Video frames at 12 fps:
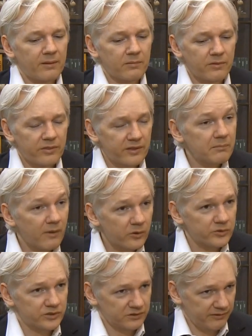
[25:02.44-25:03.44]
the
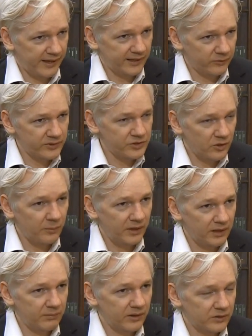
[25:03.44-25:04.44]
most of value in
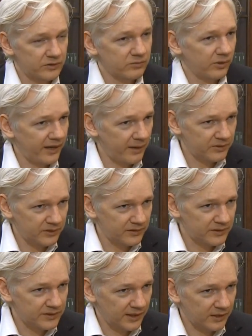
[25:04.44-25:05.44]
Germany because of what happened
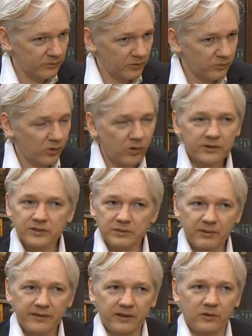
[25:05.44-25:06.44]
in the Second World War and
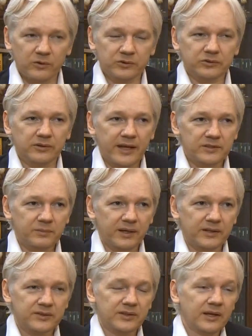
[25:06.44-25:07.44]
some other cultural
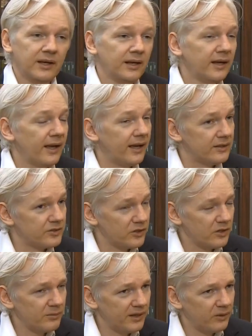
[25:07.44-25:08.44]
aspects. And in
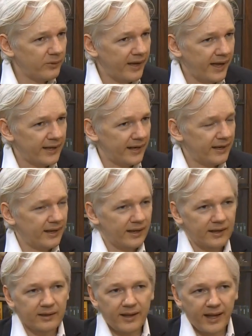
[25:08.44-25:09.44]
Germany, we had
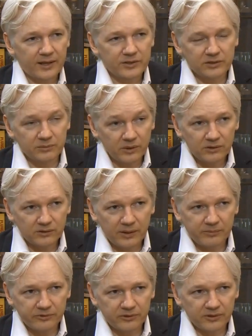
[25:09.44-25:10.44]
Angela Merkel
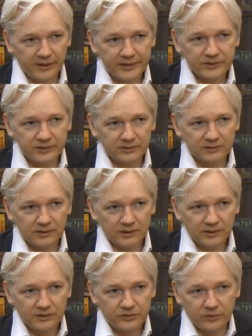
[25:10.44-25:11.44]
up for election.
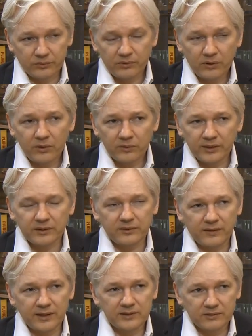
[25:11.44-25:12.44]
So not only
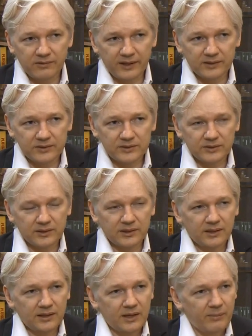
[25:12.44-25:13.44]
did these events
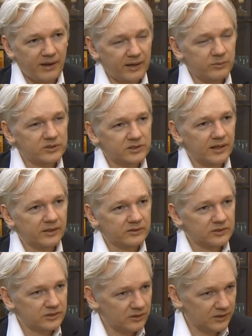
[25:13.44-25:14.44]
about Edward
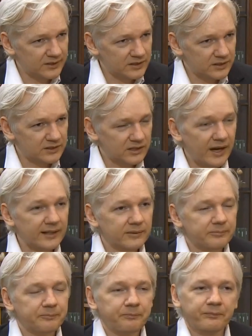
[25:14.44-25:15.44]
Snowden's
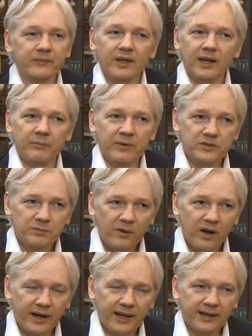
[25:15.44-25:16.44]
asylum and mass
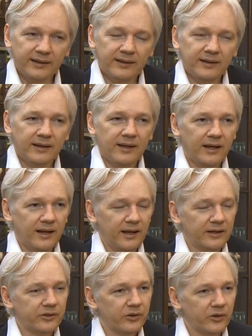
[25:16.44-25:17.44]
spying
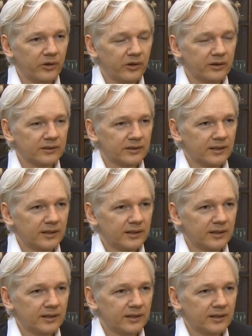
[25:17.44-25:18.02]
occur